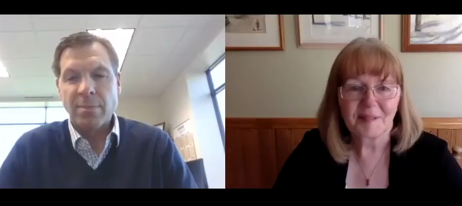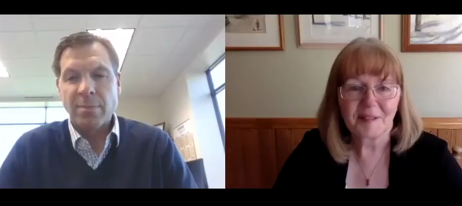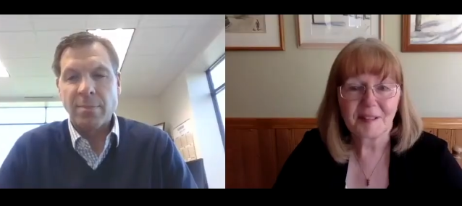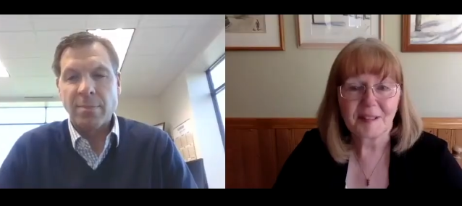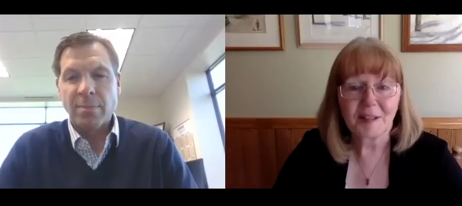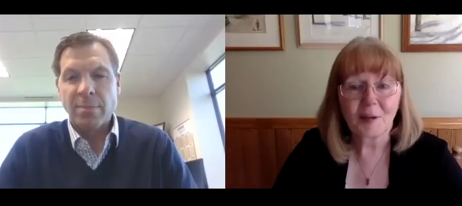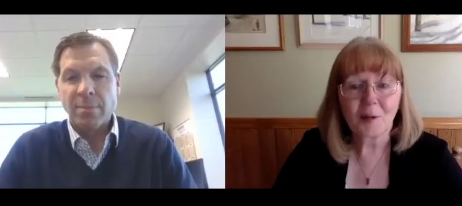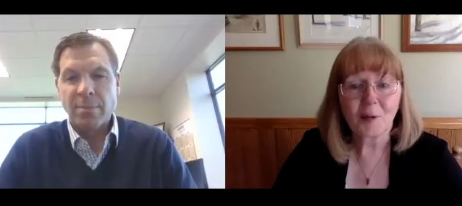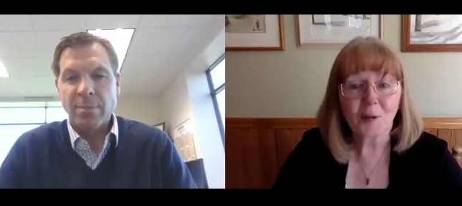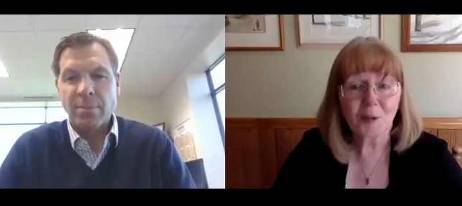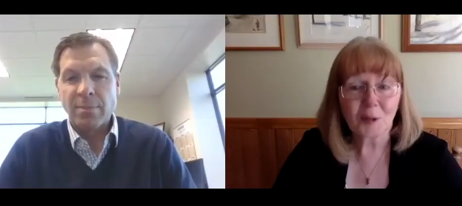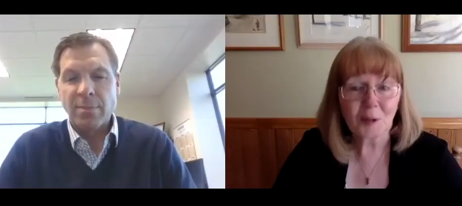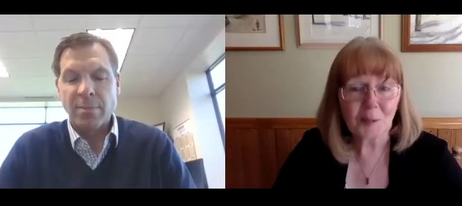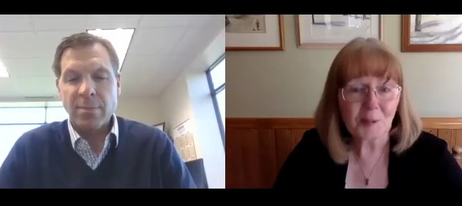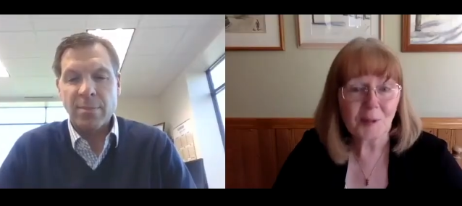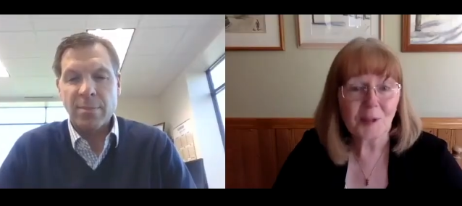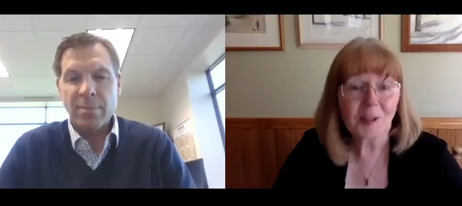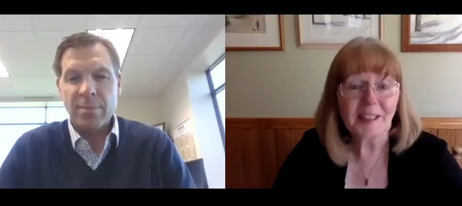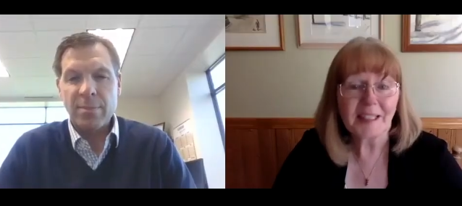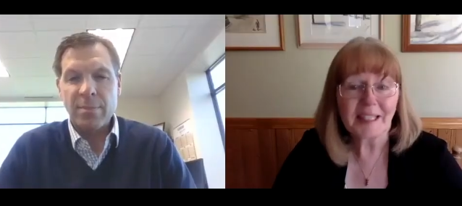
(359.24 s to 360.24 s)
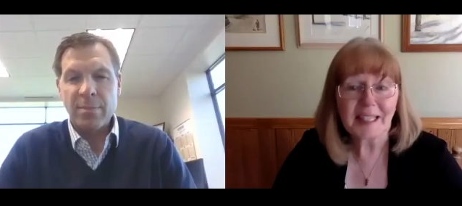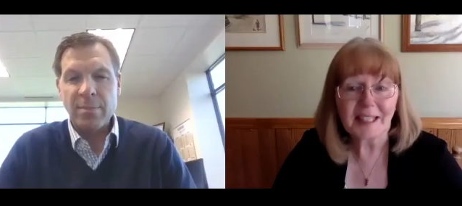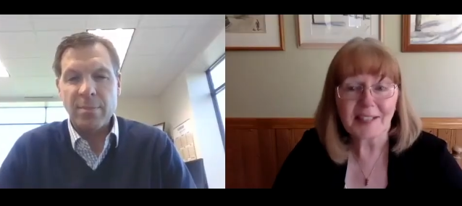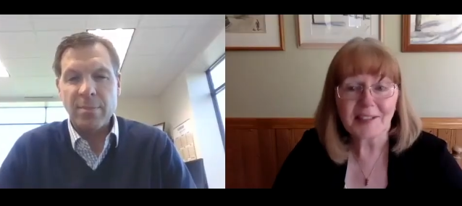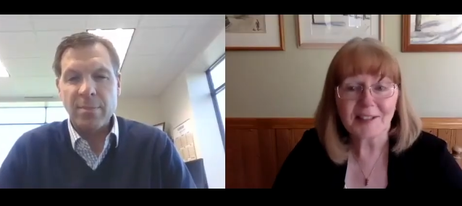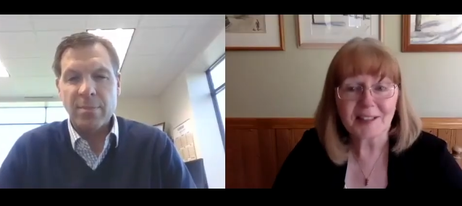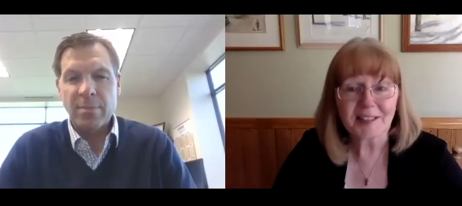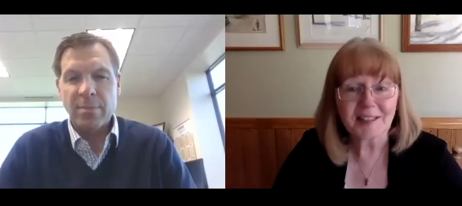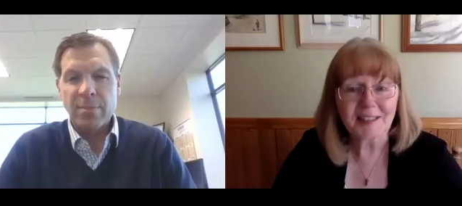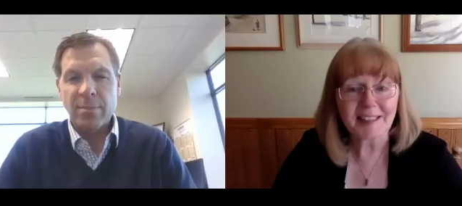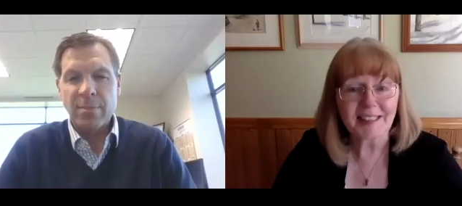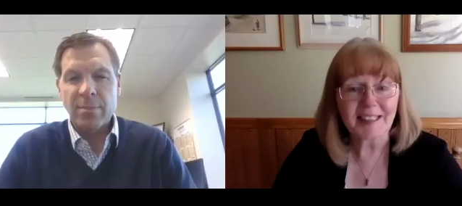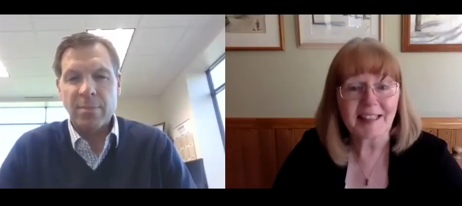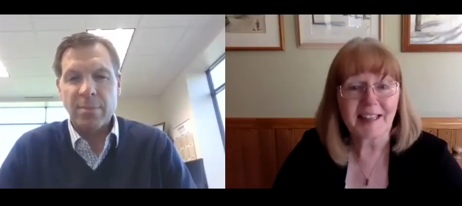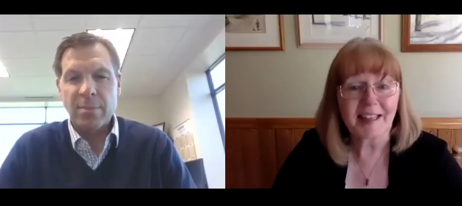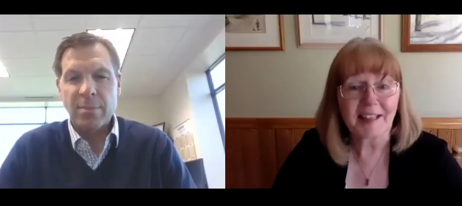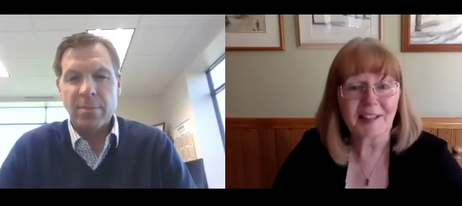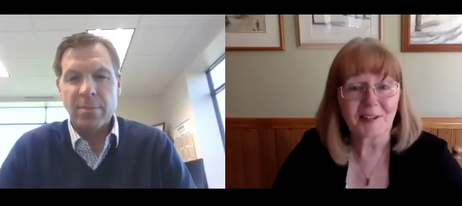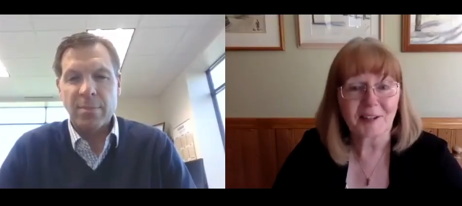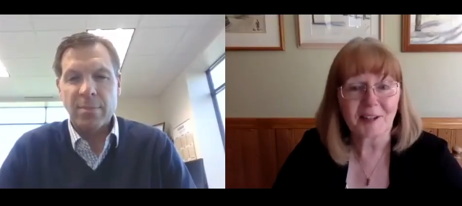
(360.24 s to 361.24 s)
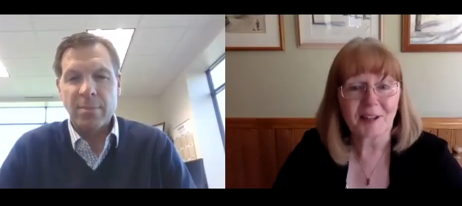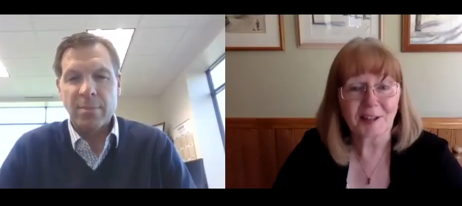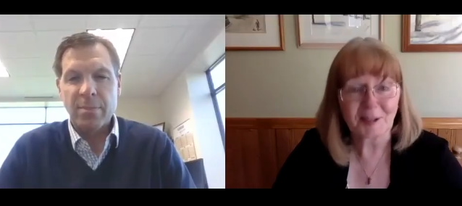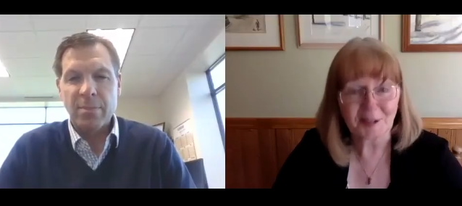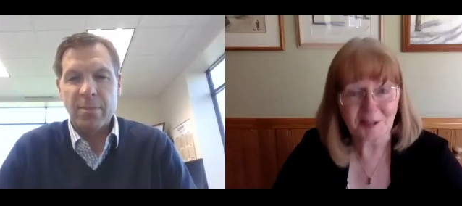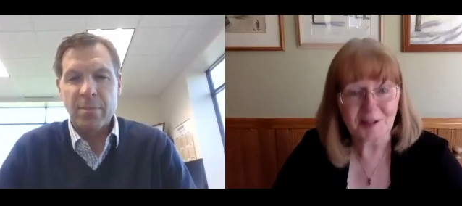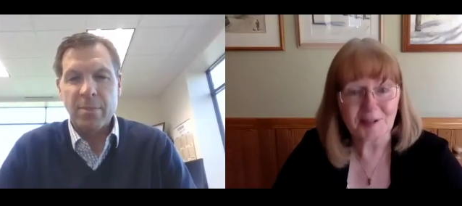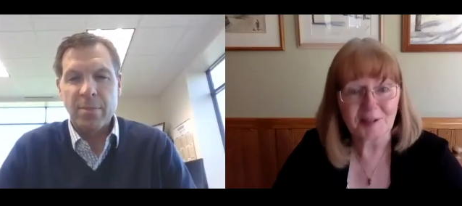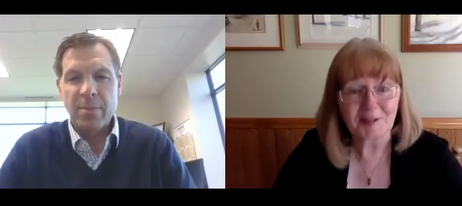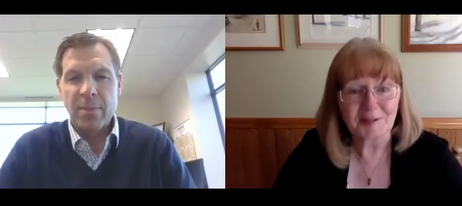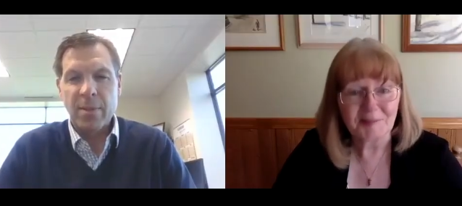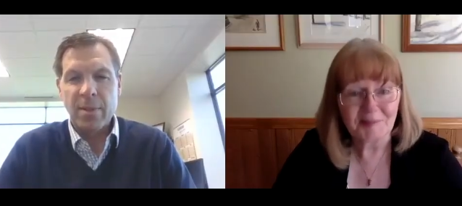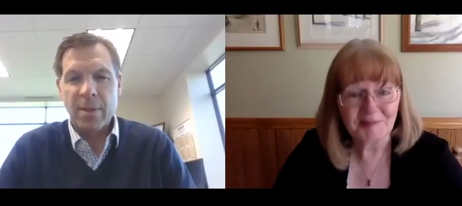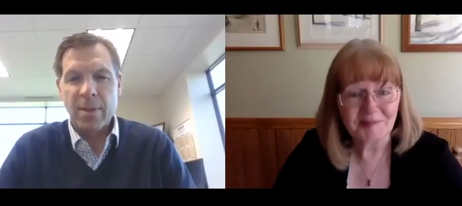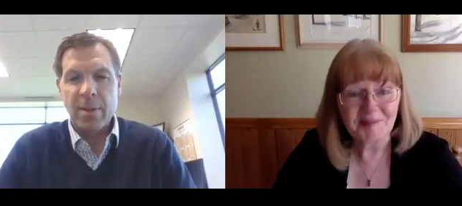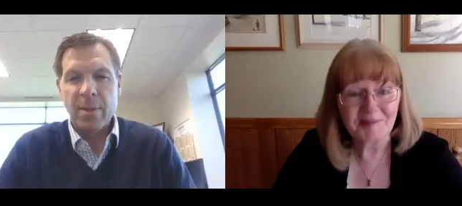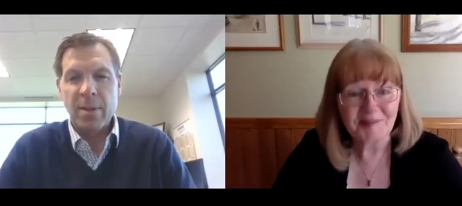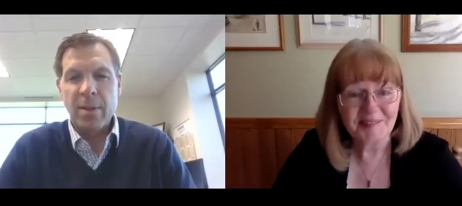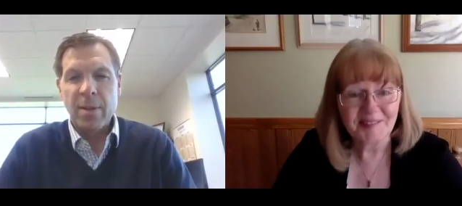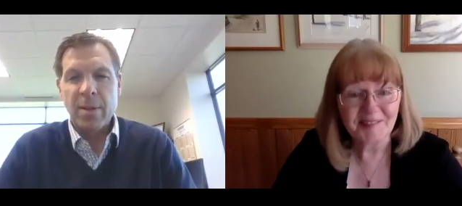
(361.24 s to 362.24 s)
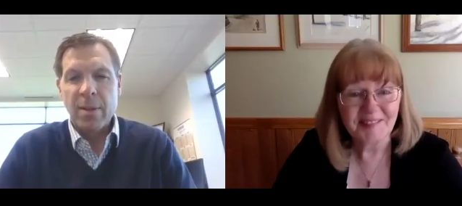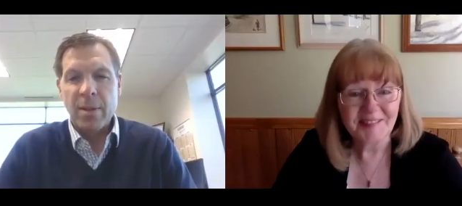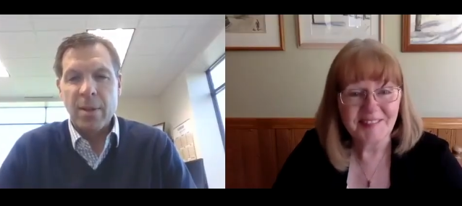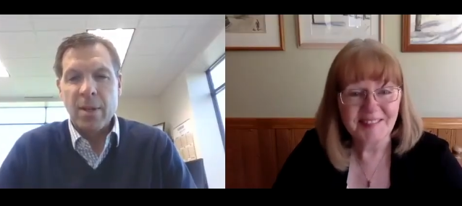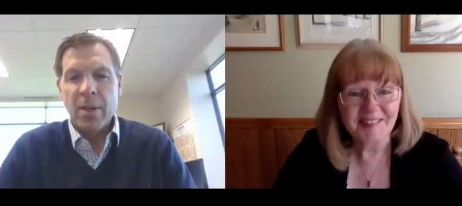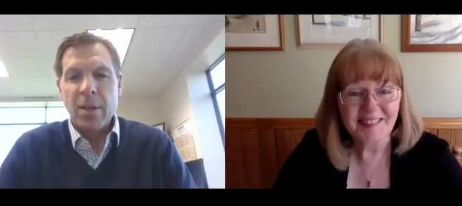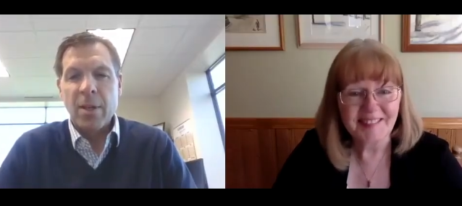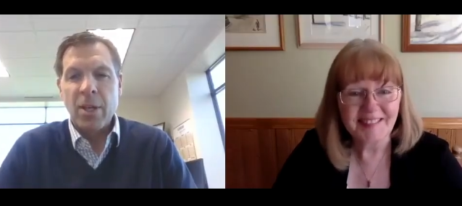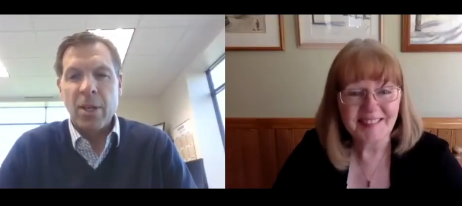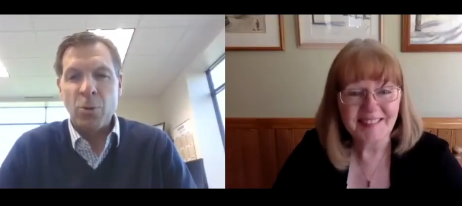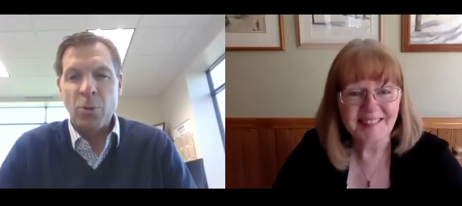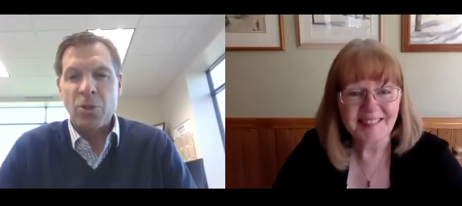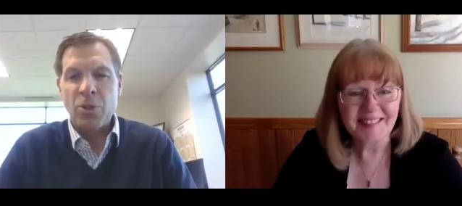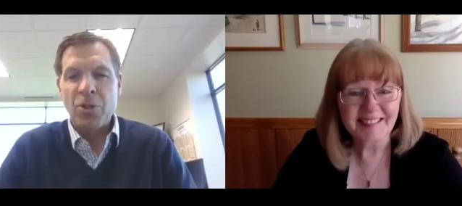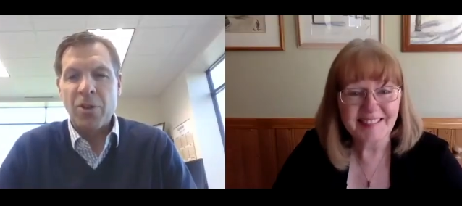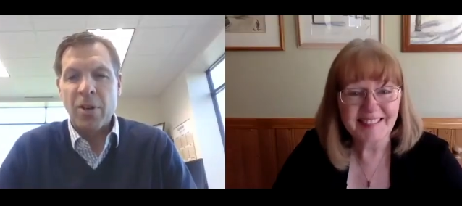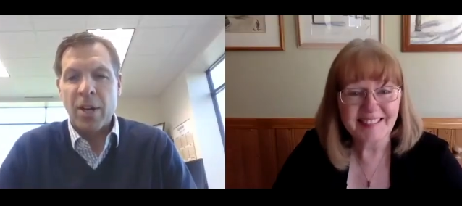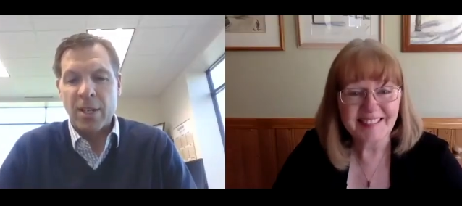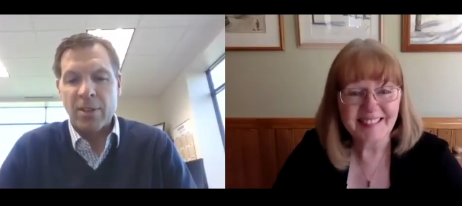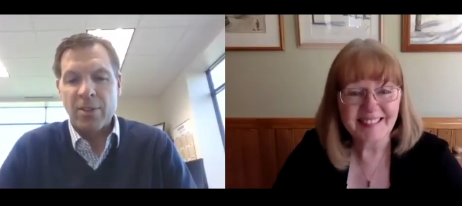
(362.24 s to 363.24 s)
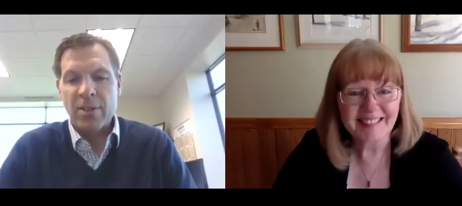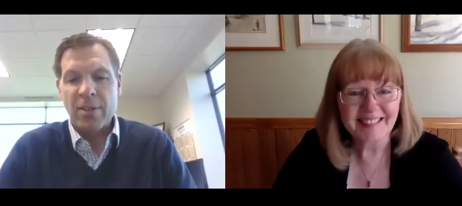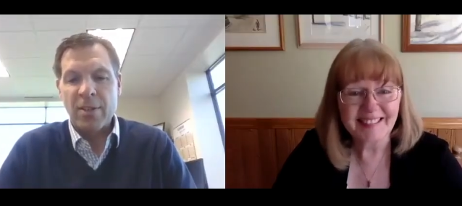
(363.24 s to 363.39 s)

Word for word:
Speaker 1: And the whole community gets to see that truck too.
Speaker 2: Huge trucks,